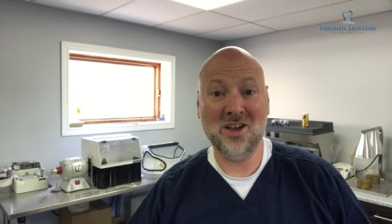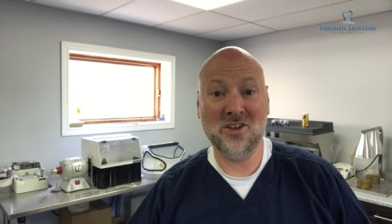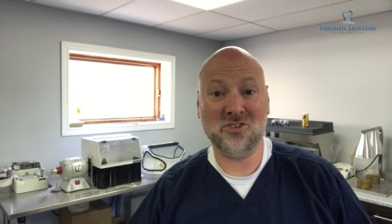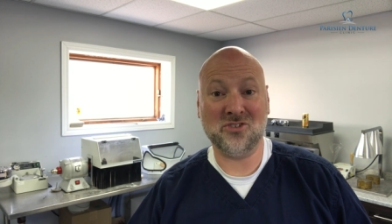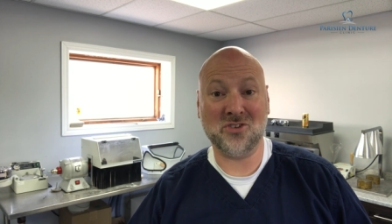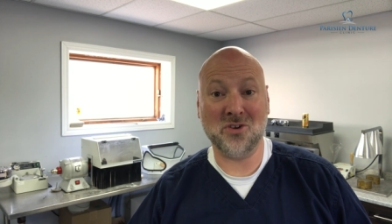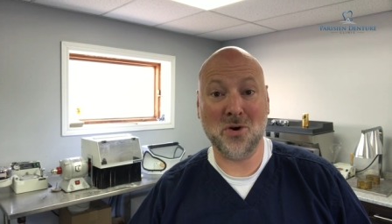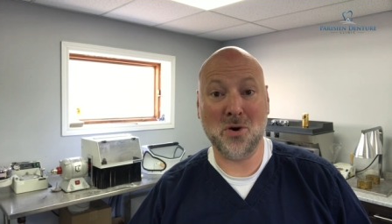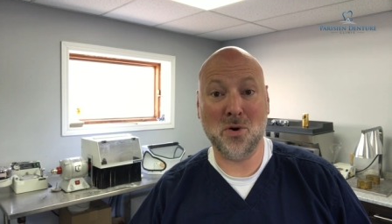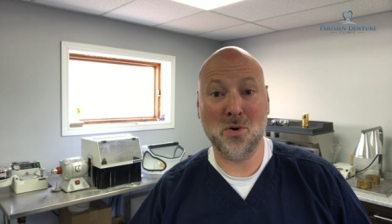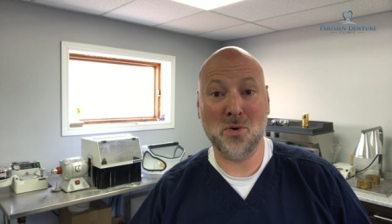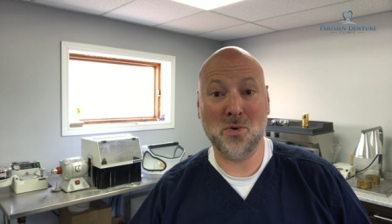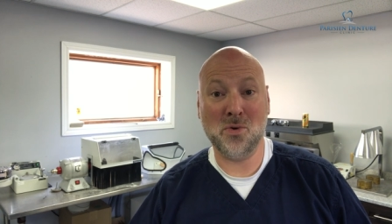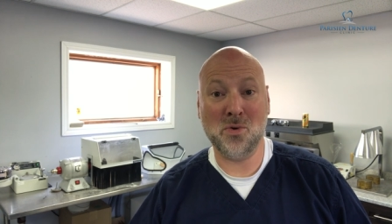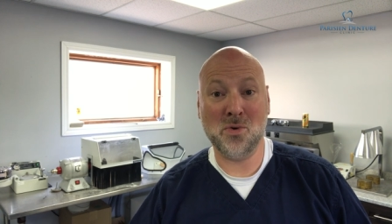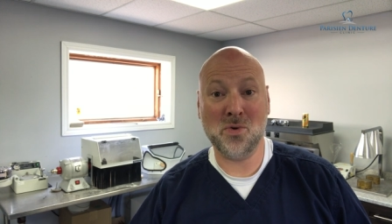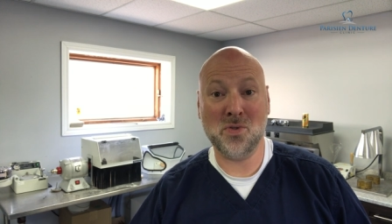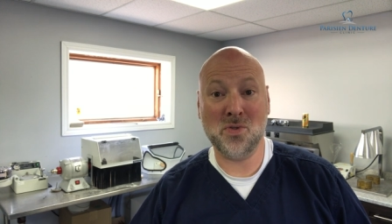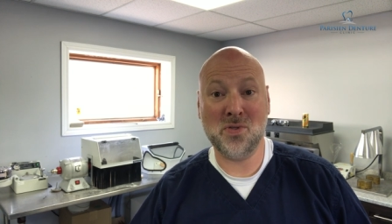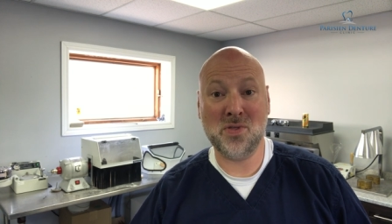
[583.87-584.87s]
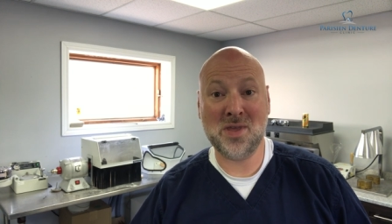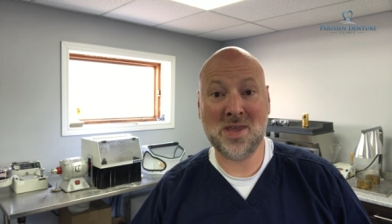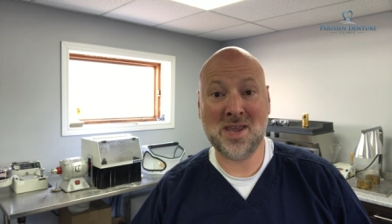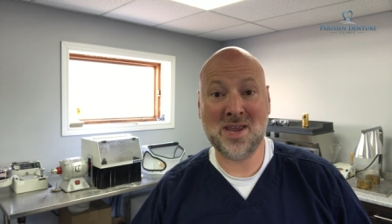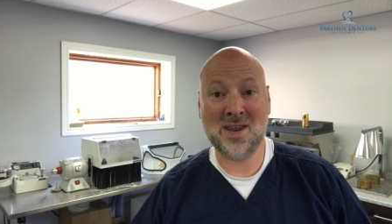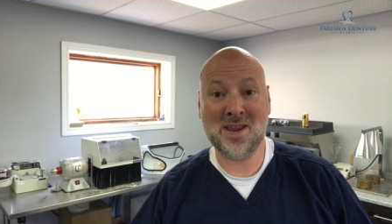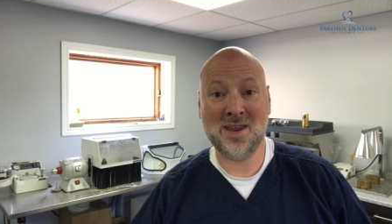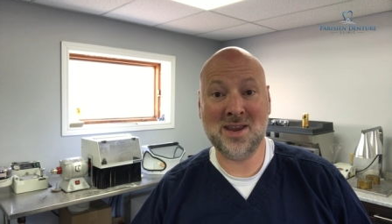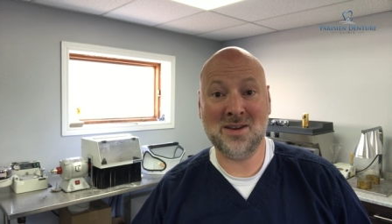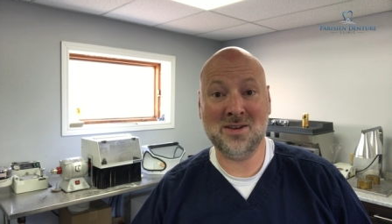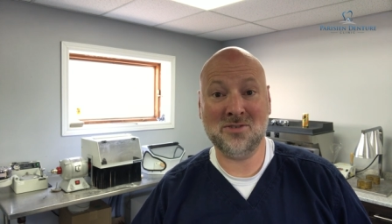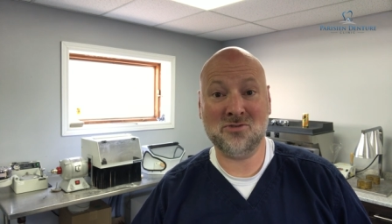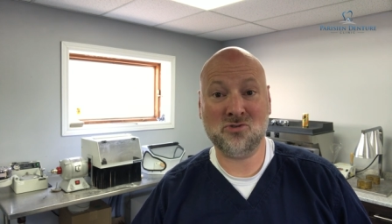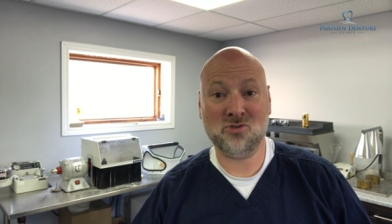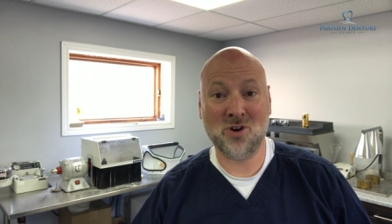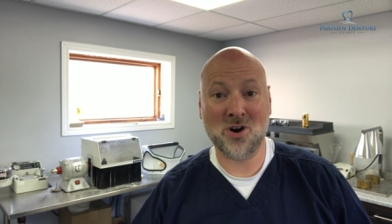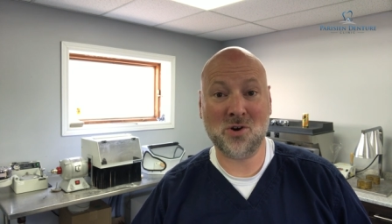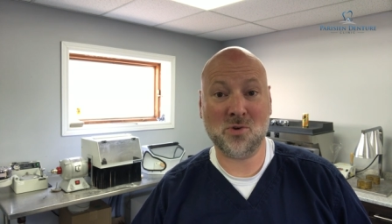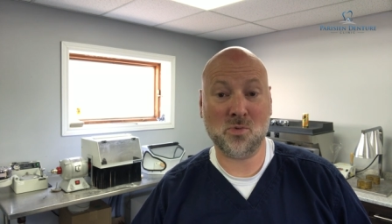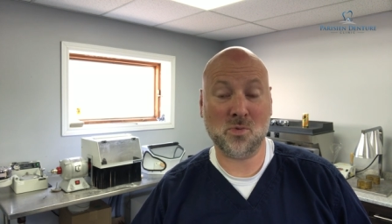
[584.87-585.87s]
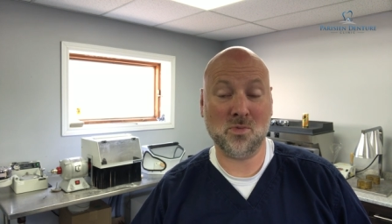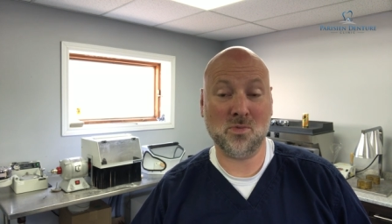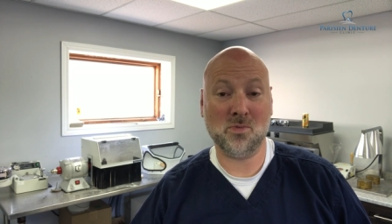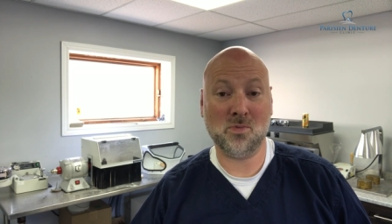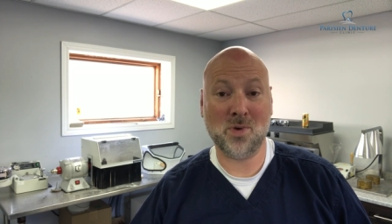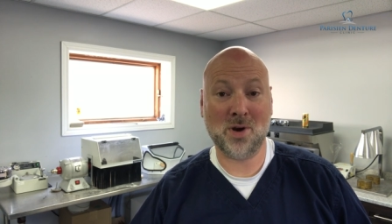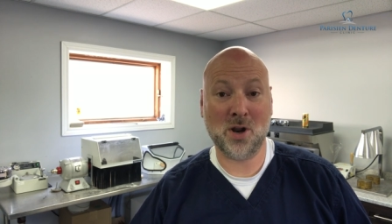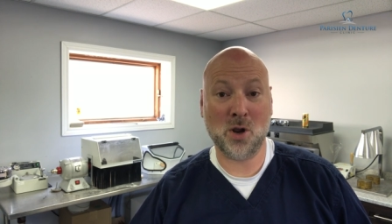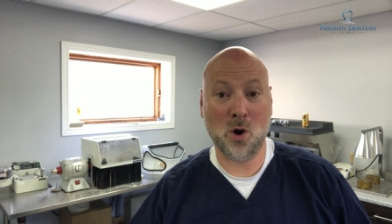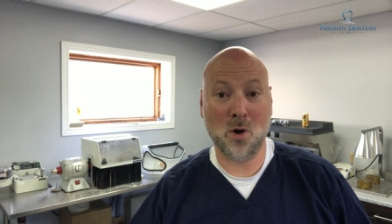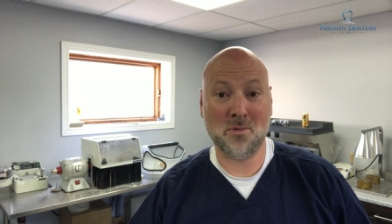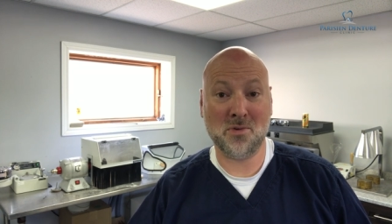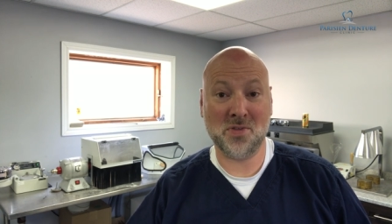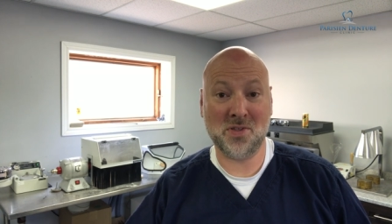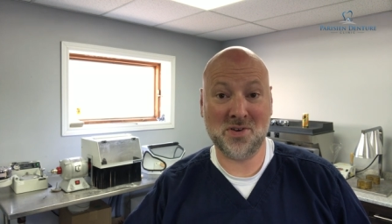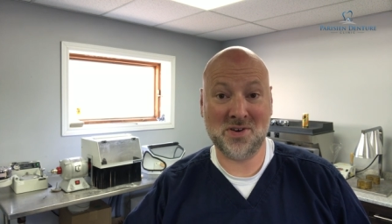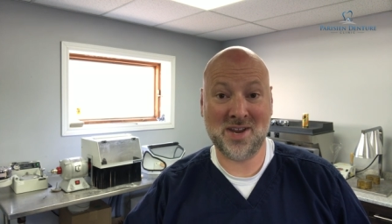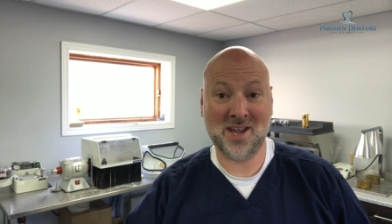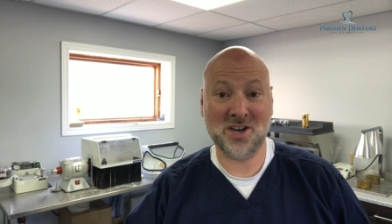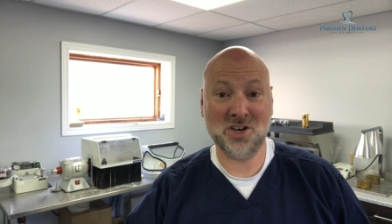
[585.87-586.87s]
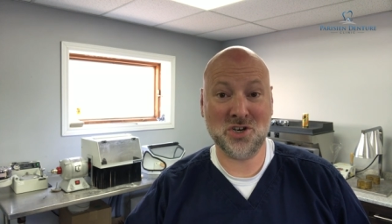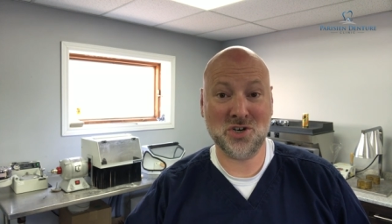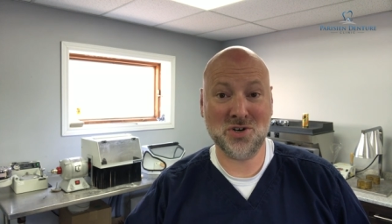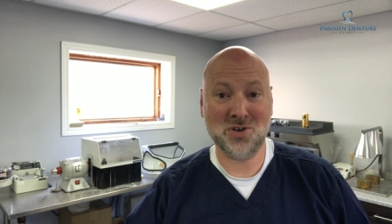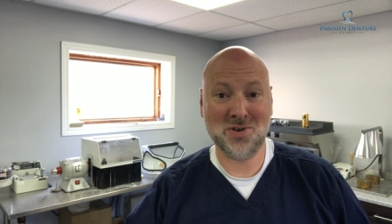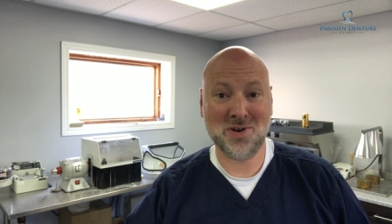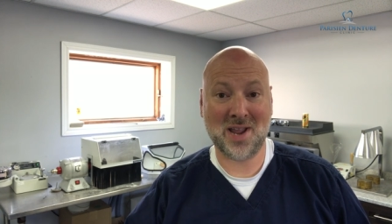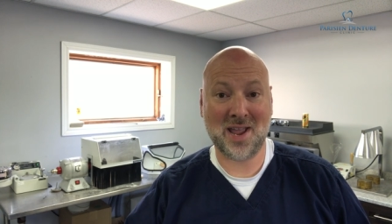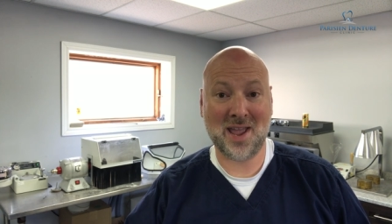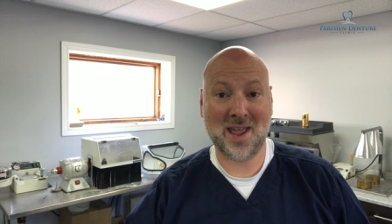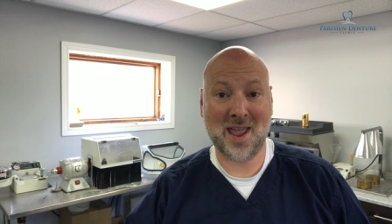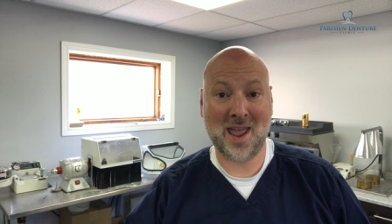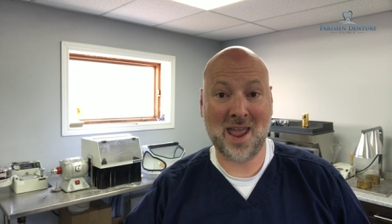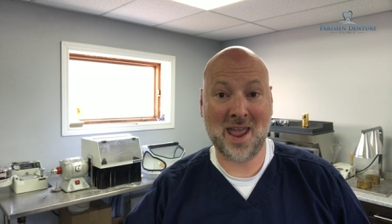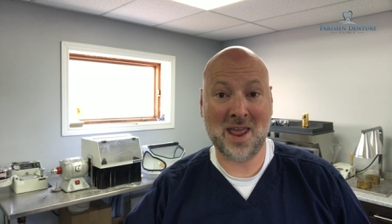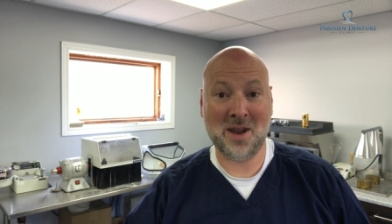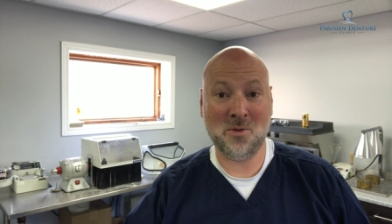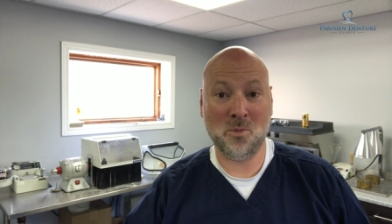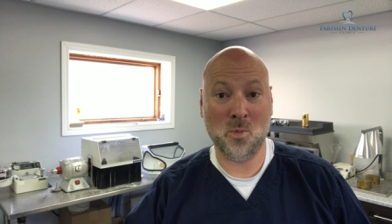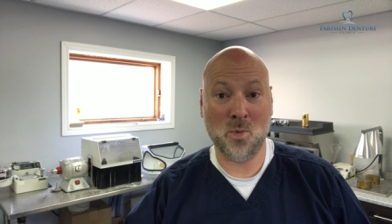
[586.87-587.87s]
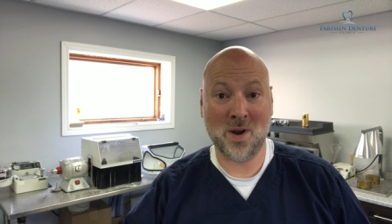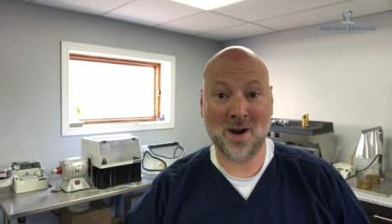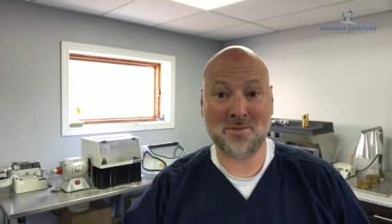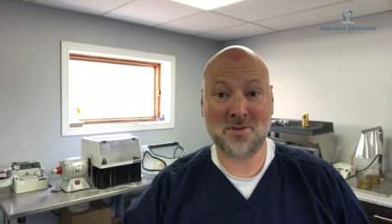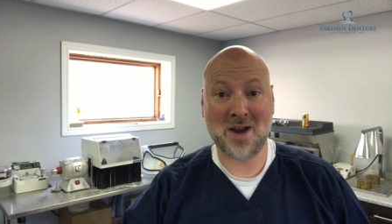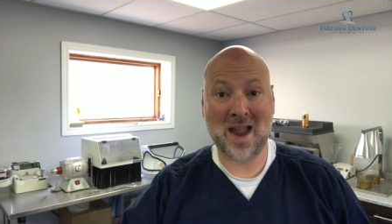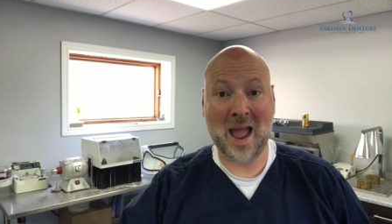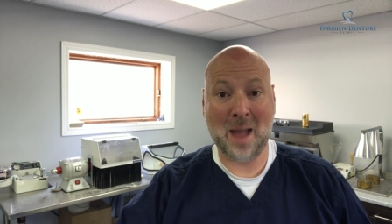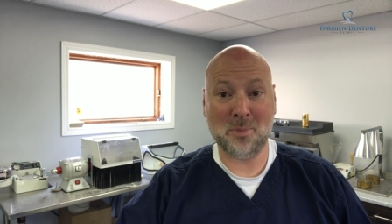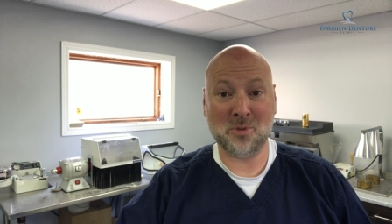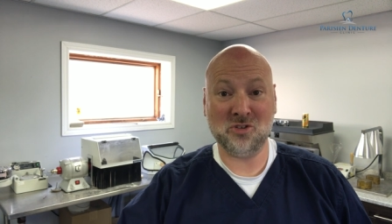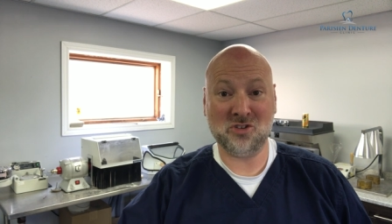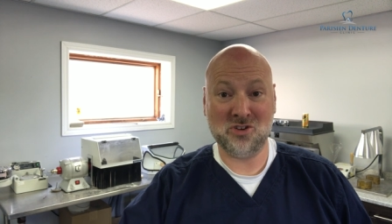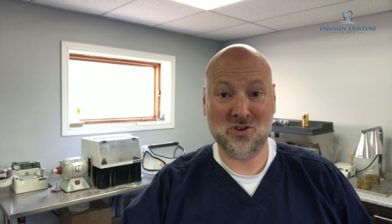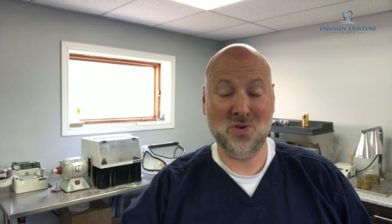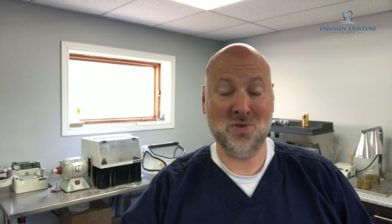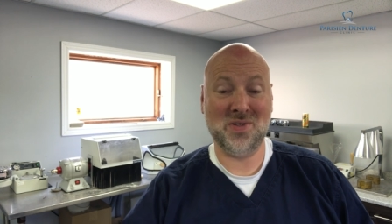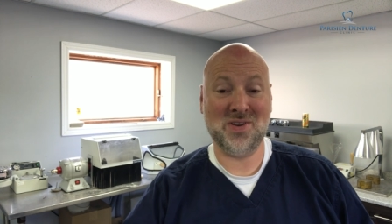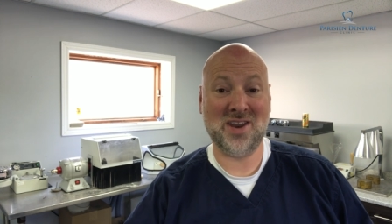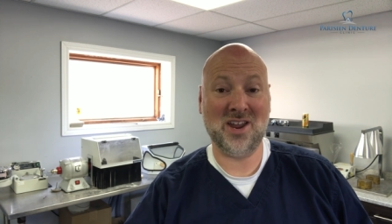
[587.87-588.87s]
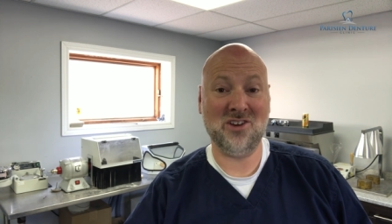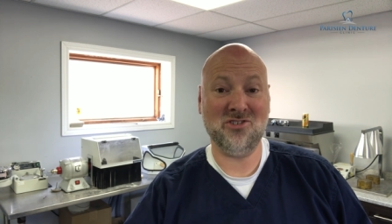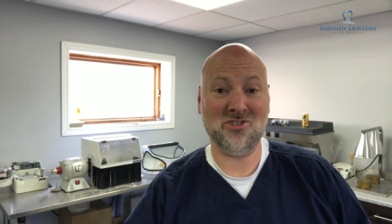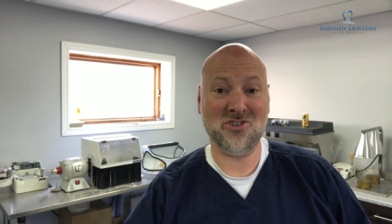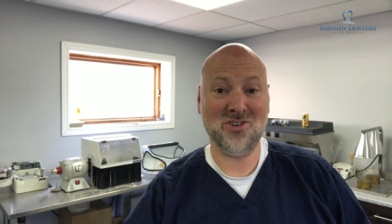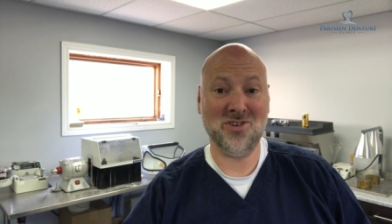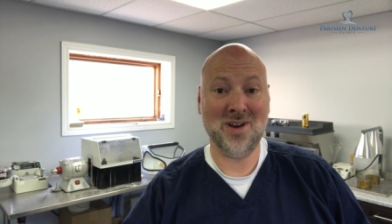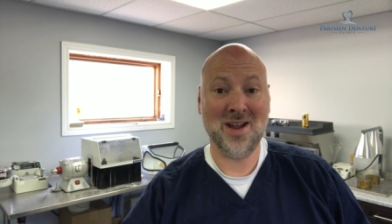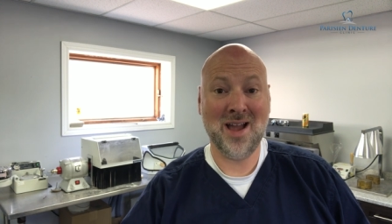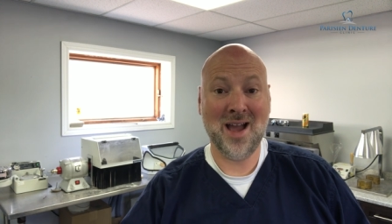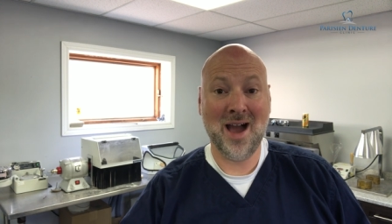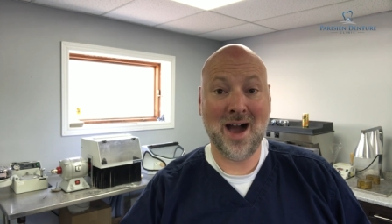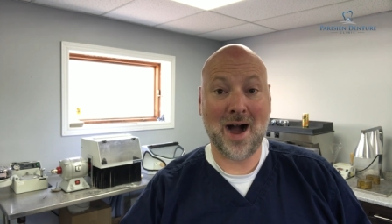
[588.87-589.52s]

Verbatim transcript: So the truck running over the denture and whatever happens to the denture,